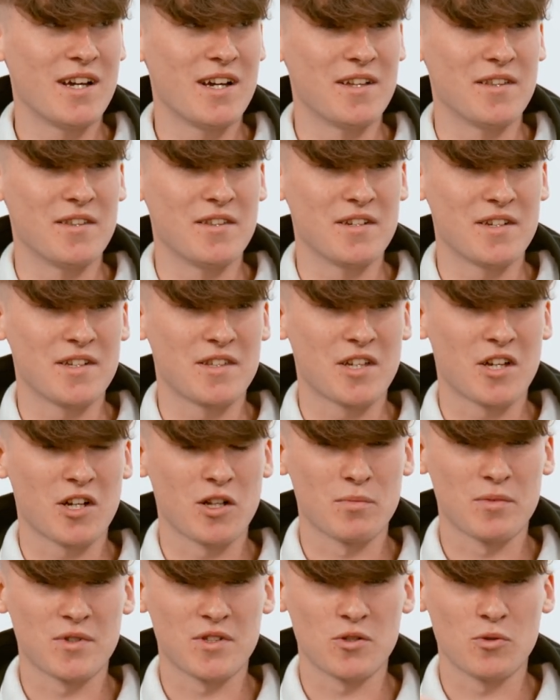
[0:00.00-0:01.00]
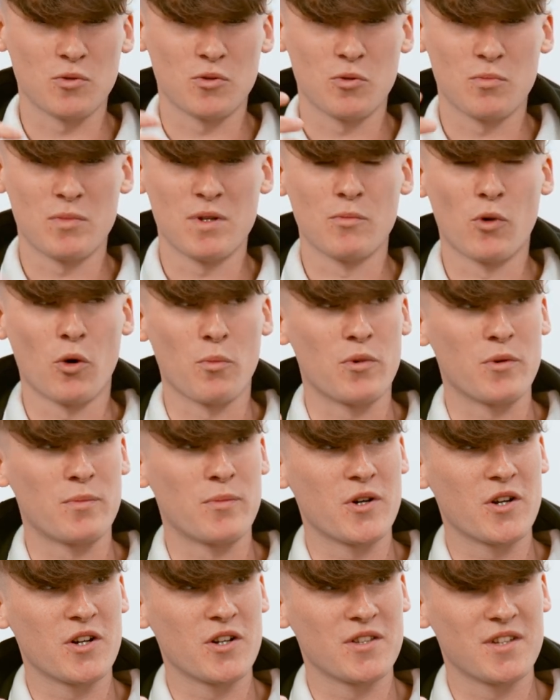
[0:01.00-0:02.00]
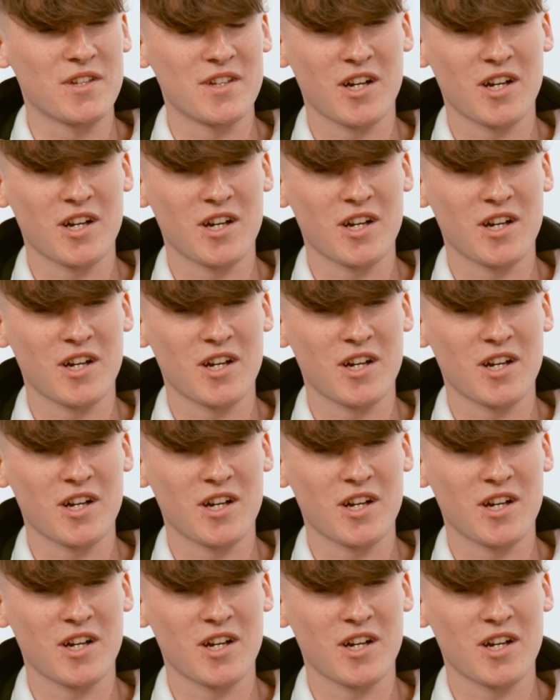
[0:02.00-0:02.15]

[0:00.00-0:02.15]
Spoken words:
and it helps you to be more prepared.